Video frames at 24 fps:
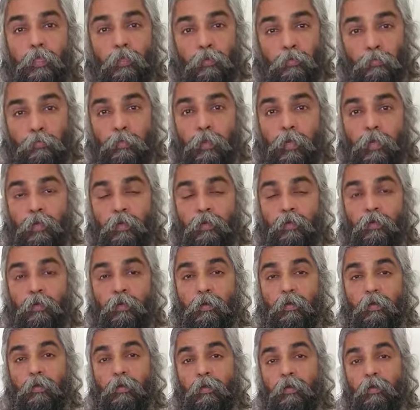But
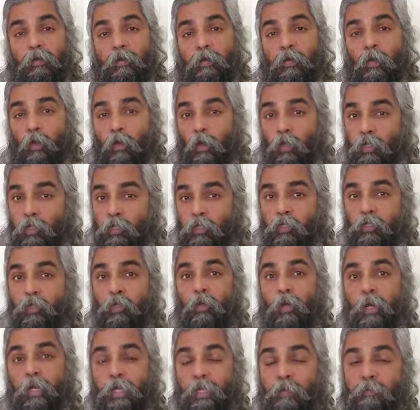also
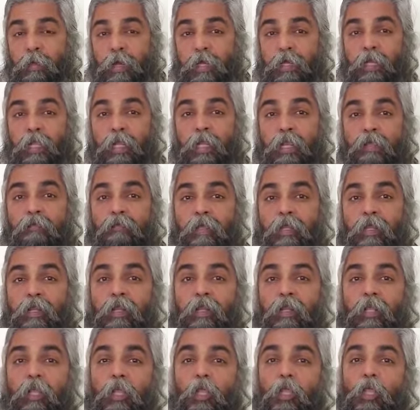at the mental level,
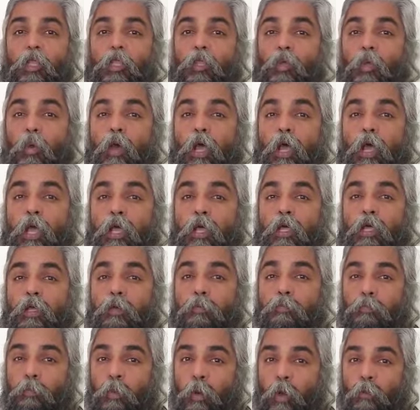you are
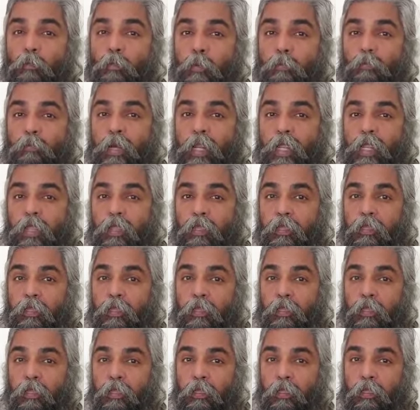probably
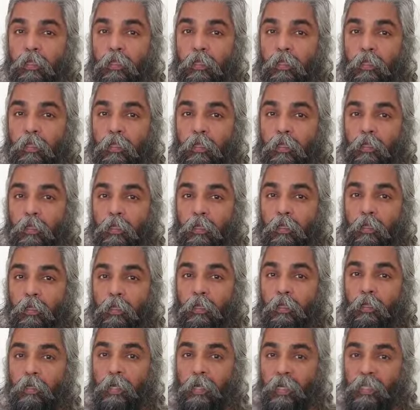
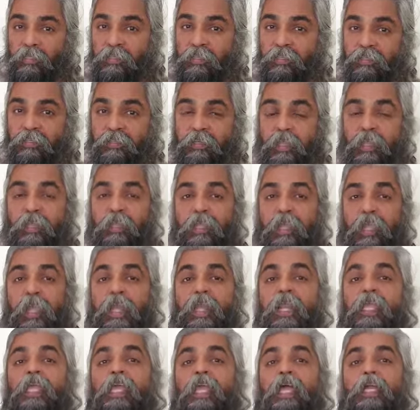resisting
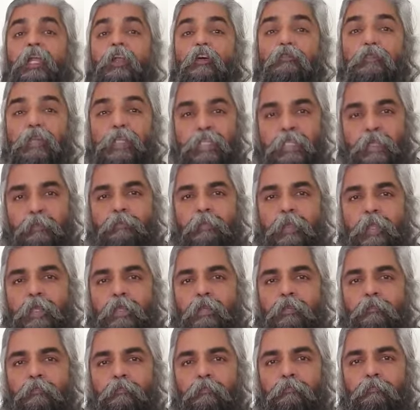any kind of discipline.
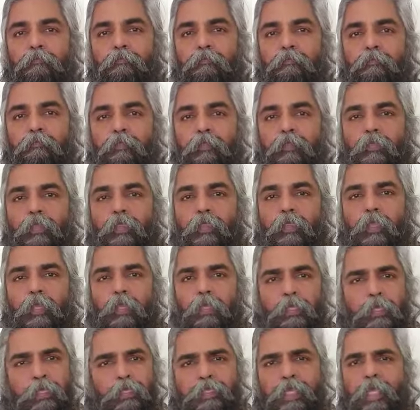
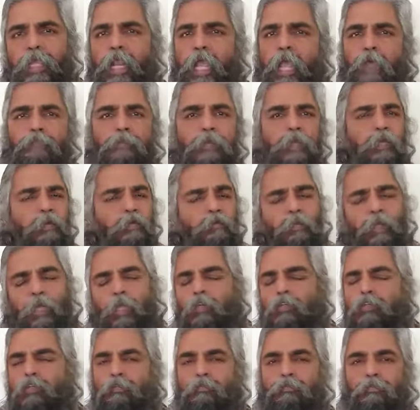This can happen
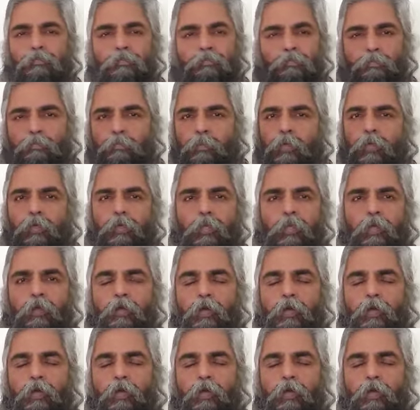because of, you know,